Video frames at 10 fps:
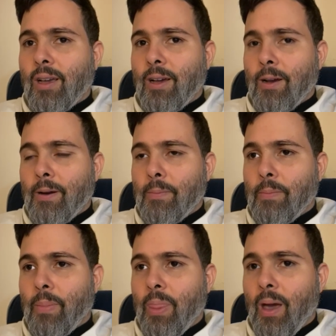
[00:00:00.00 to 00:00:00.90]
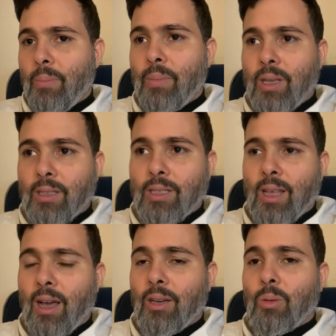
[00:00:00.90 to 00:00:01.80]
that means
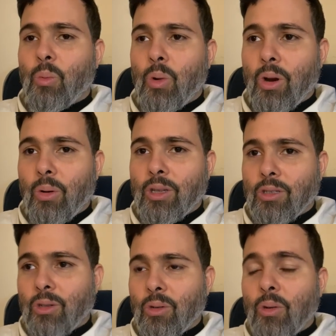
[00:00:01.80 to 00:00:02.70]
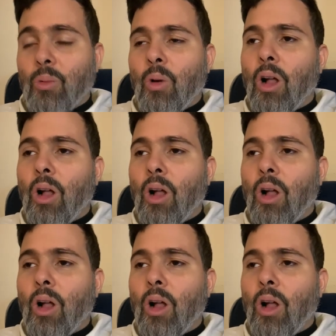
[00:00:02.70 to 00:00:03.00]
that we're going to